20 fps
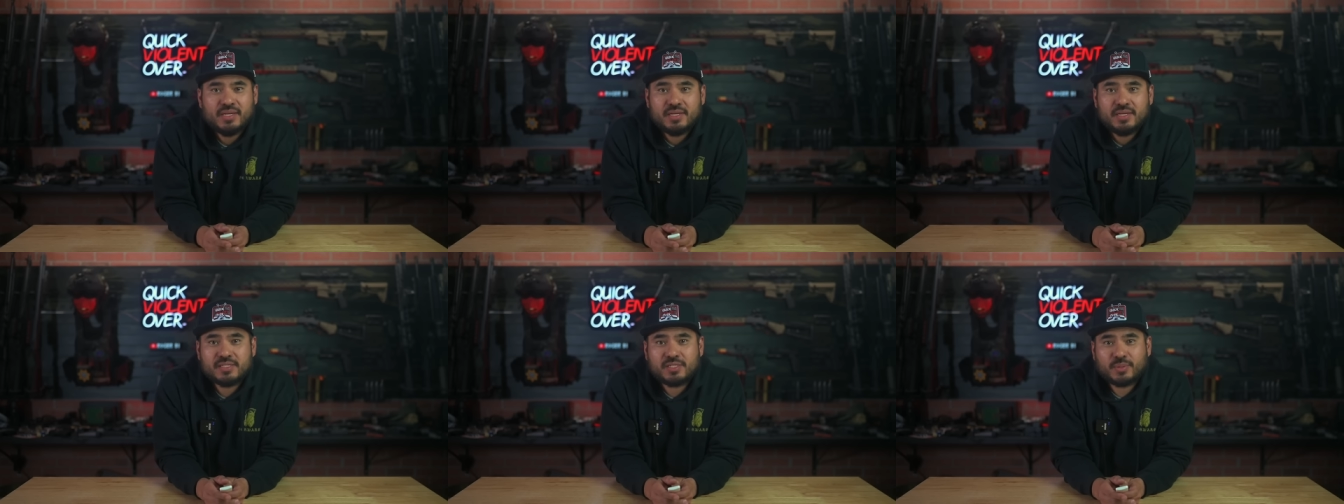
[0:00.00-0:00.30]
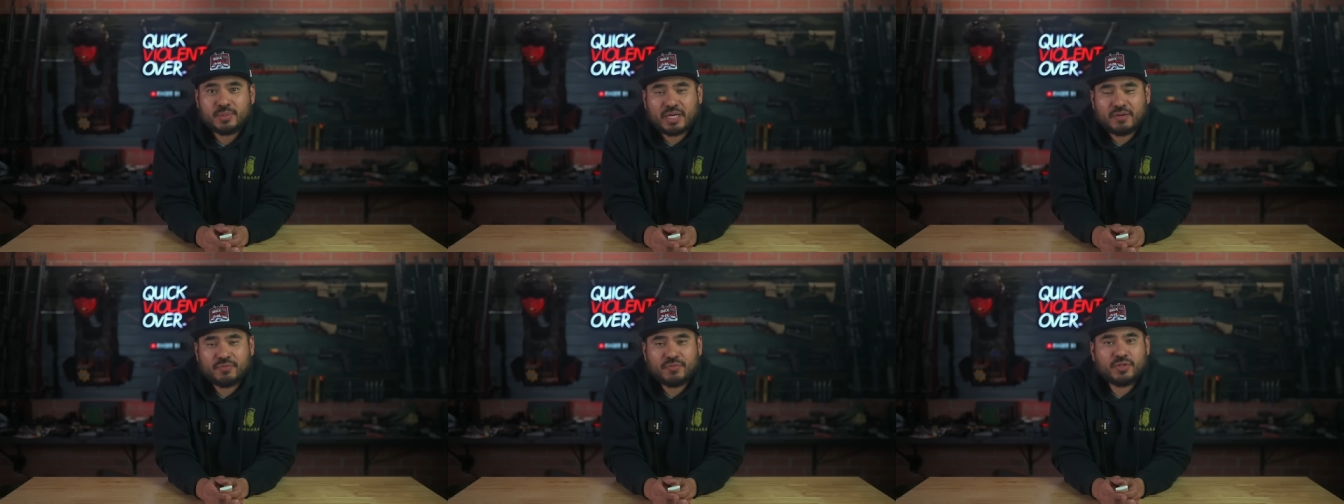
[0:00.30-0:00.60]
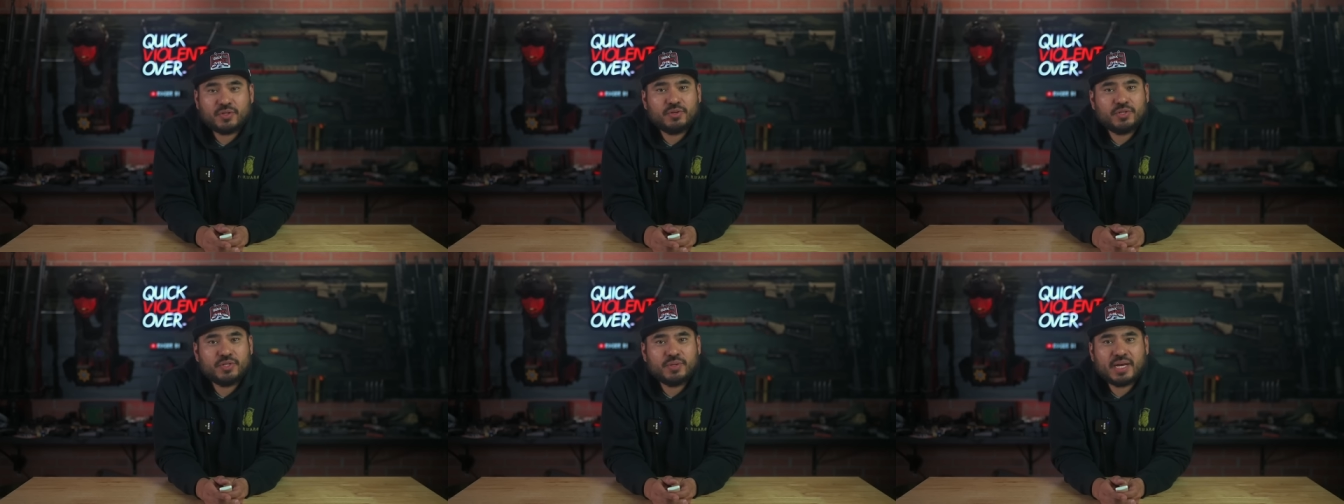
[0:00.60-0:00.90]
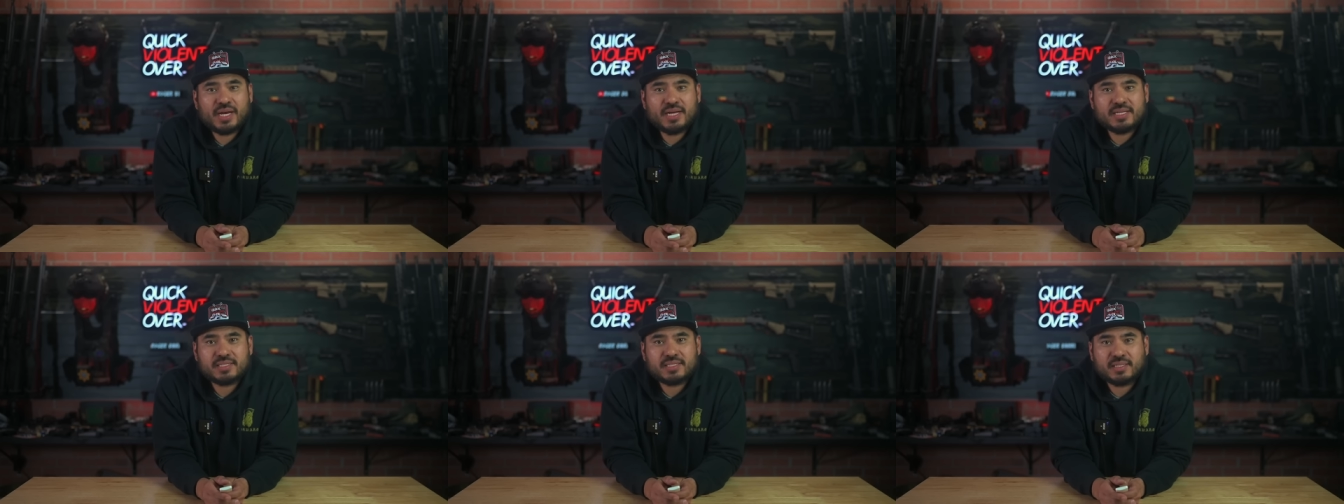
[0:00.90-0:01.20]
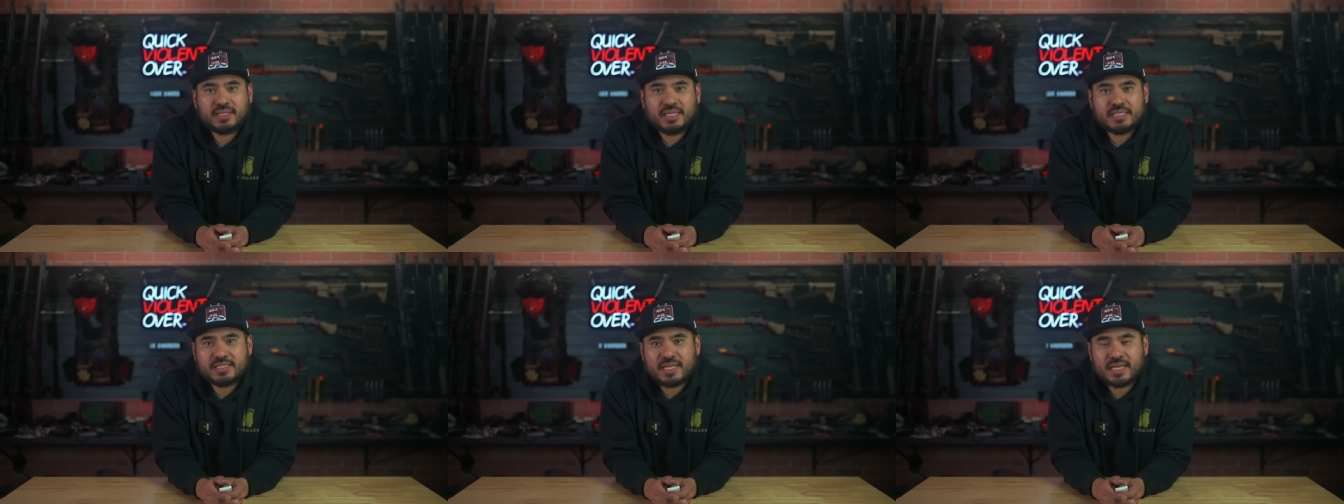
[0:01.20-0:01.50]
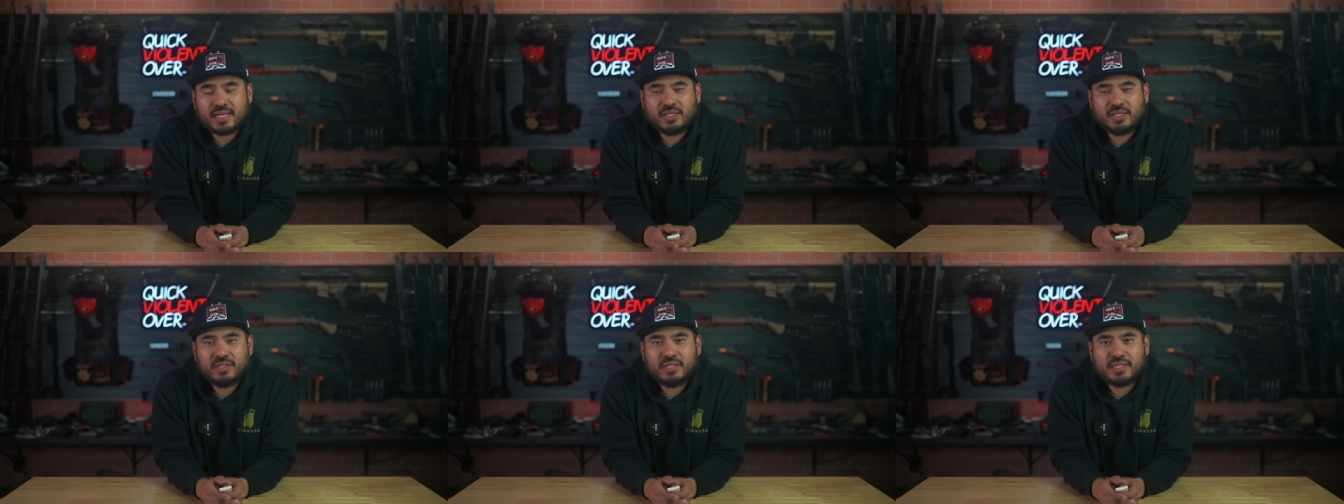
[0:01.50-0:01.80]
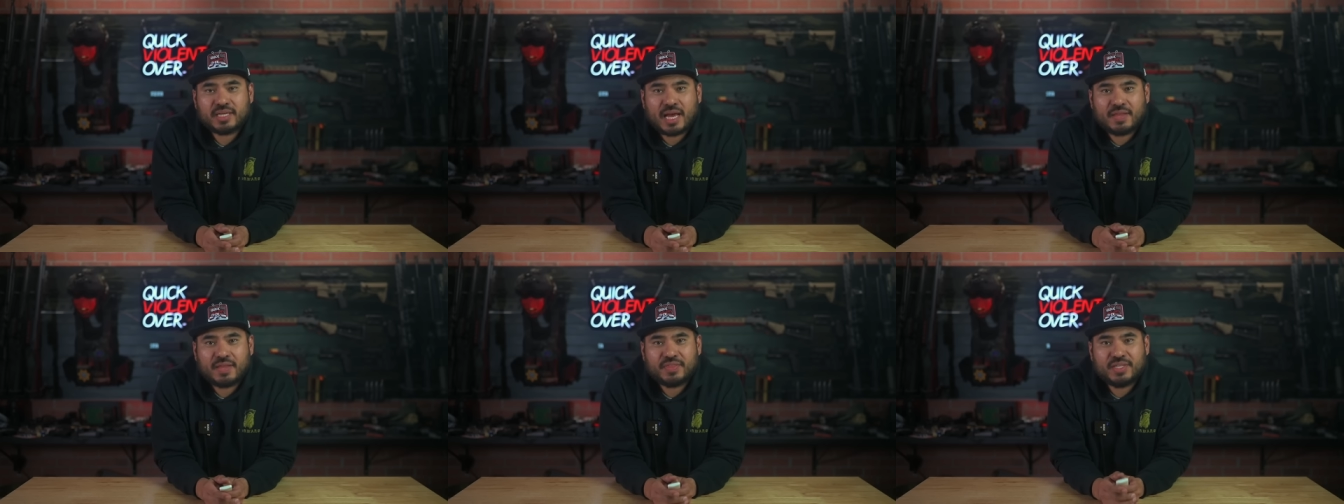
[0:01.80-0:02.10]
So without further ado, guys, let's take a
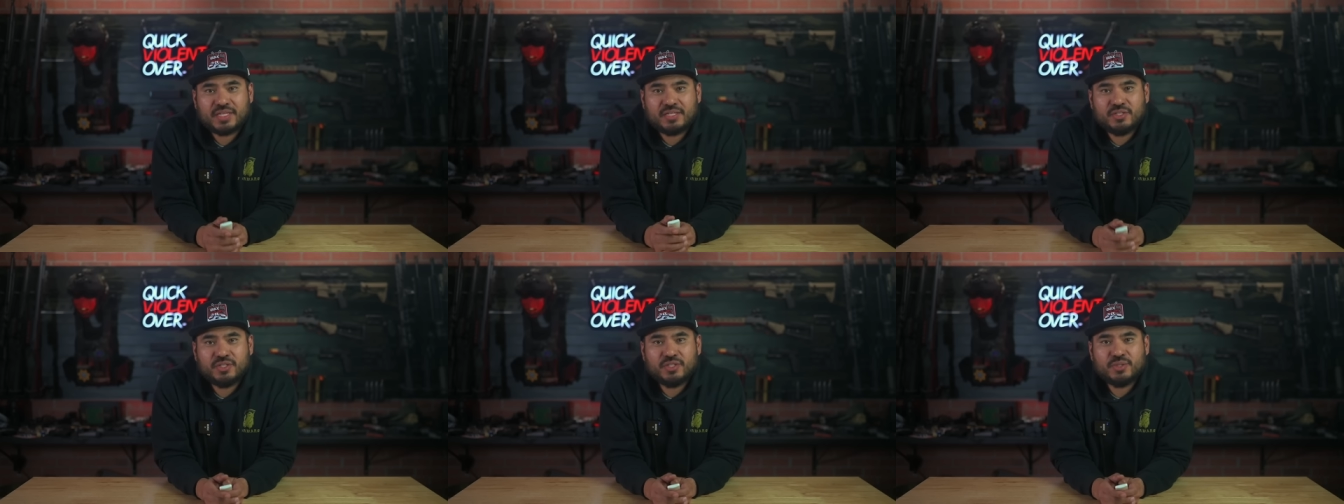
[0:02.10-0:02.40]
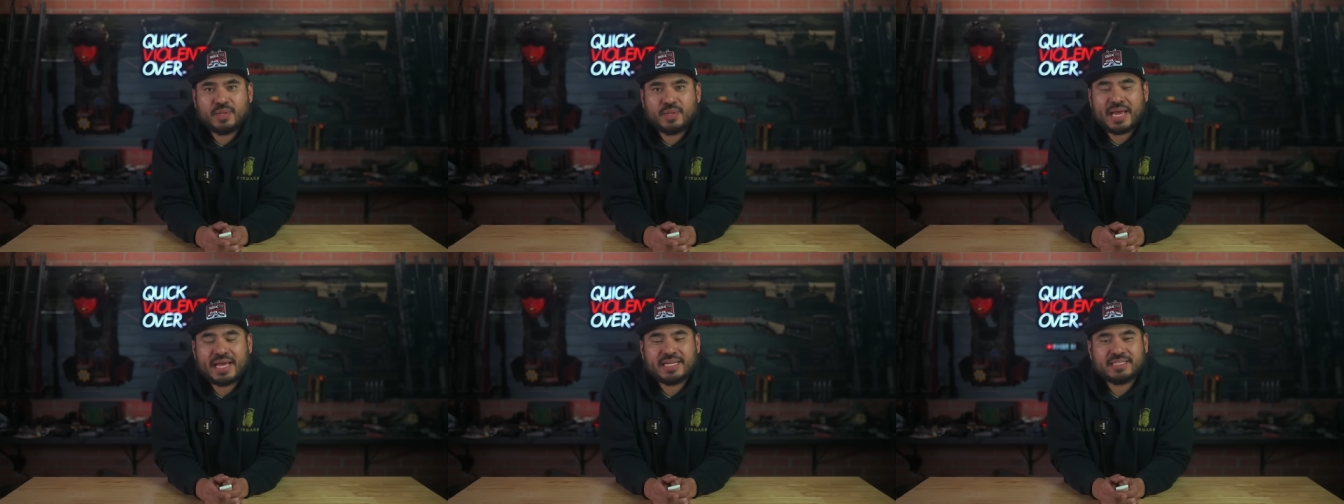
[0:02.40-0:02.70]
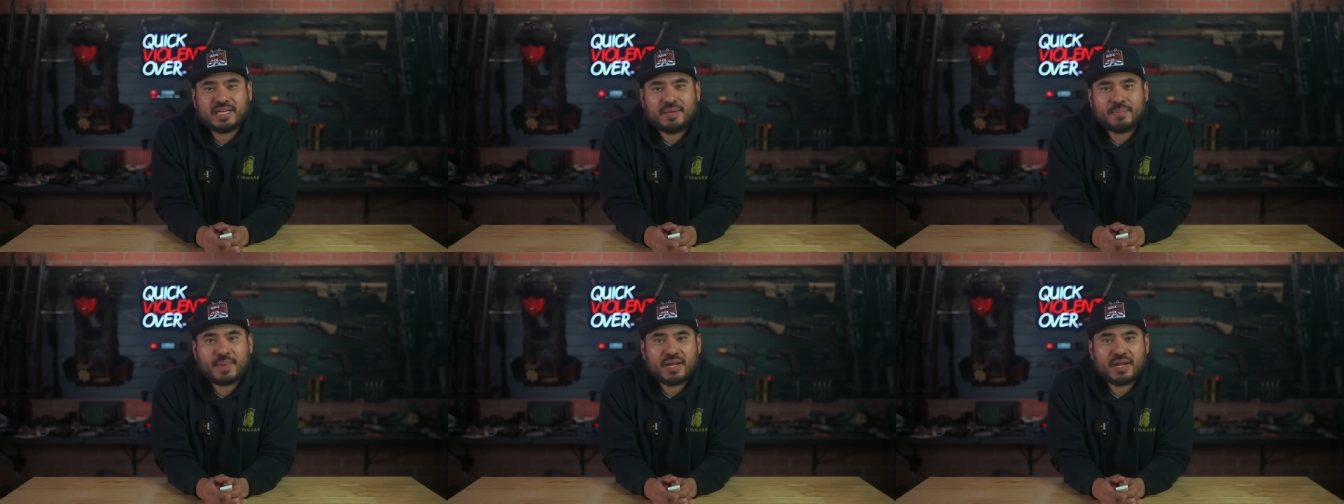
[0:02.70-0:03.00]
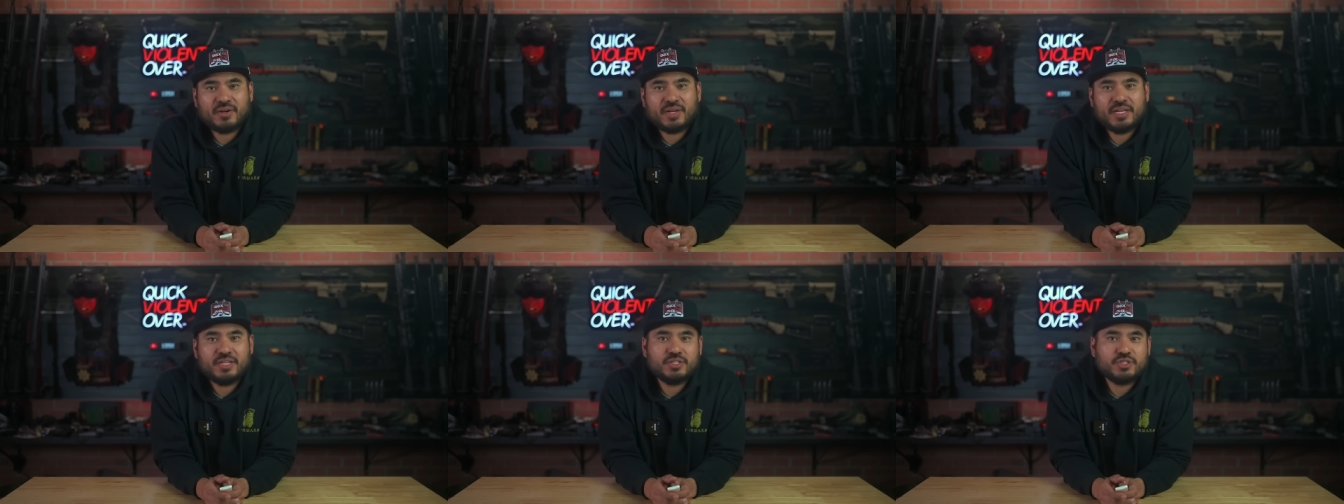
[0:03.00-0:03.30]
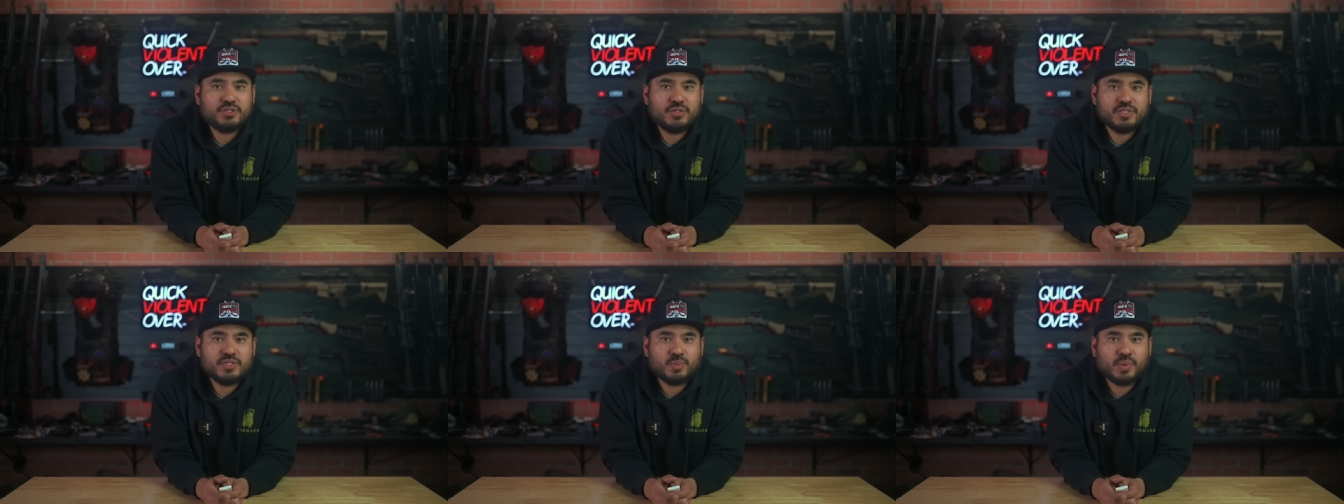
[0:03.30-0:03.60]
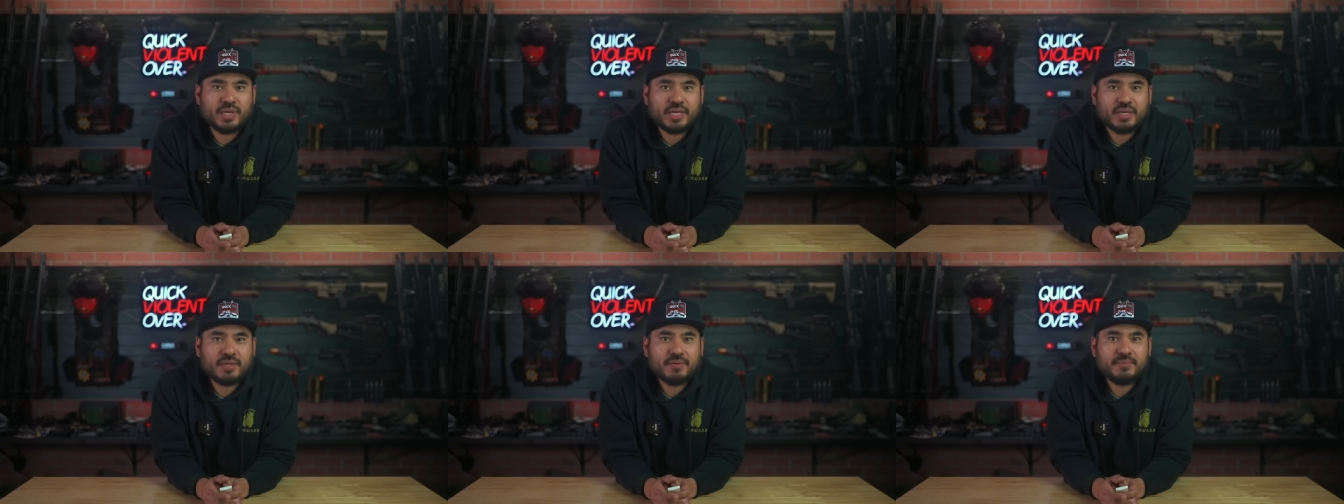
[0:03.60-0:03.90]
look at the new Antimatter Industries Wing.